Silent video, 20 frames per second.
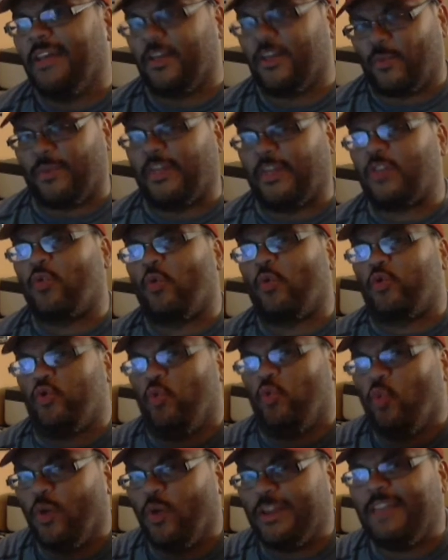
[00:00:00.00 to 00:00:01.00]
That's right, they scored
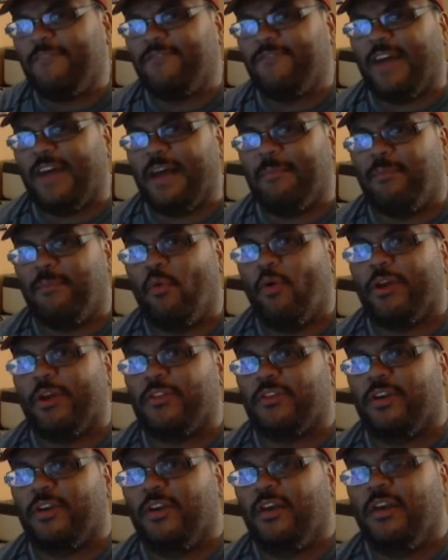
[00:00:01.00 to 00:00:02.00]
25
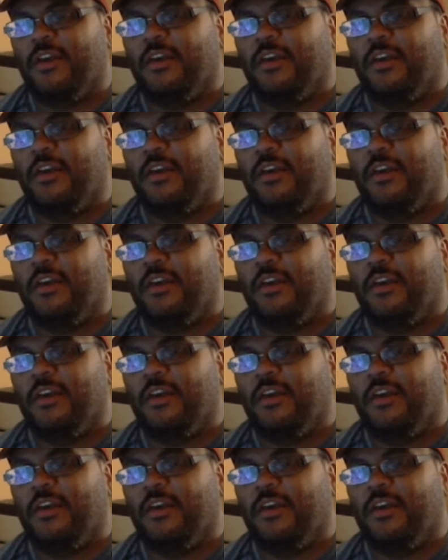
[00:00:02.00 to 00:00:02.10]
points